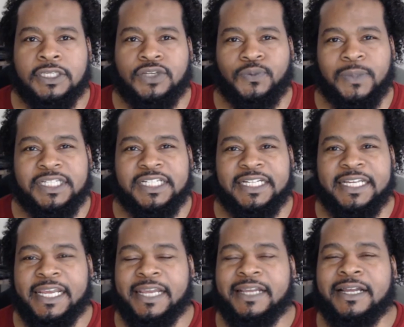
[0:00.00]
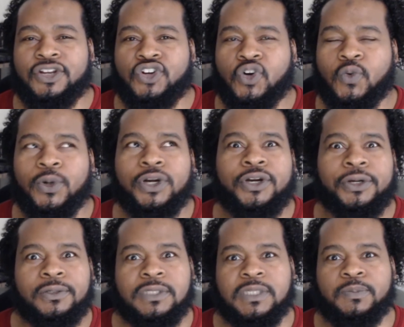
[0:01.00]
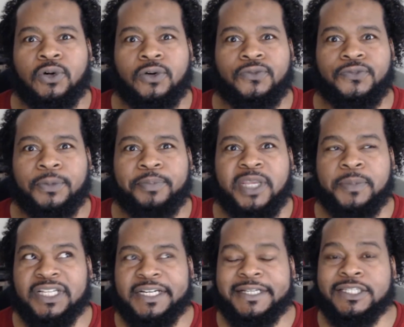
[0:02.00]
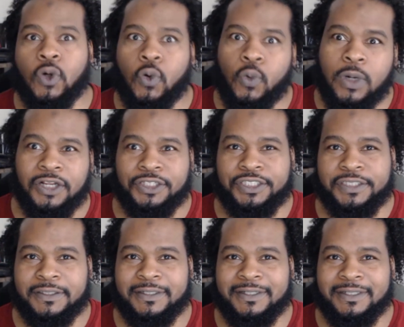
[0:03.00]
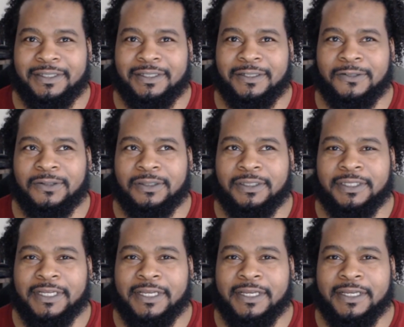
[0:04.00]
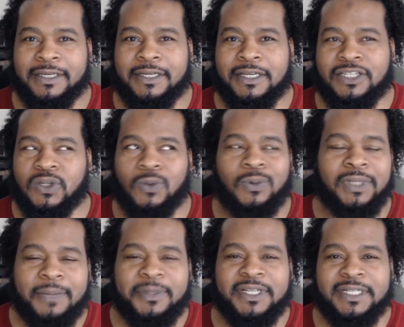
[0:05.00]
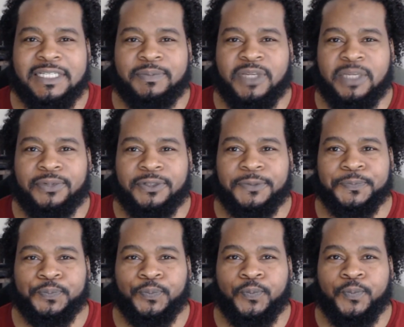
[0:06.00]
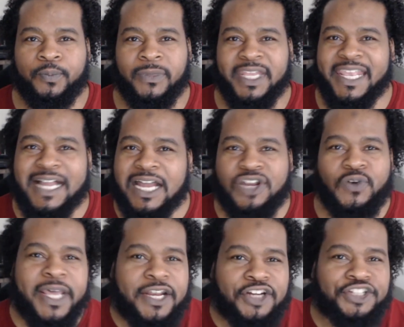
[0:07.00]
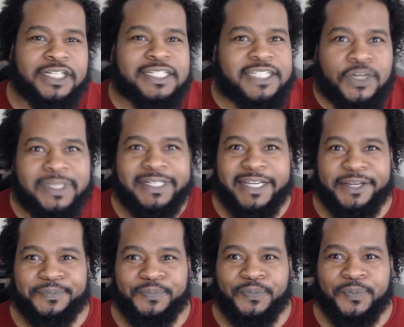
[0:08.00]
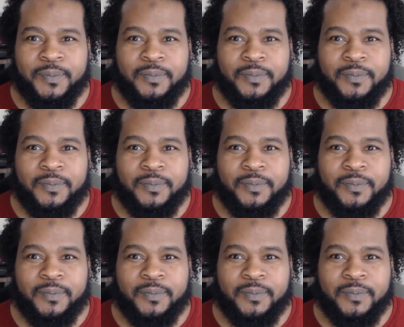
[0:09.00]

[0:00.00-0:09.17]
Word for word: So Wajdi, he ain't got no work or no smoke for people in his own culture. His own Lebanese people. He ain't got no energy to deal with them.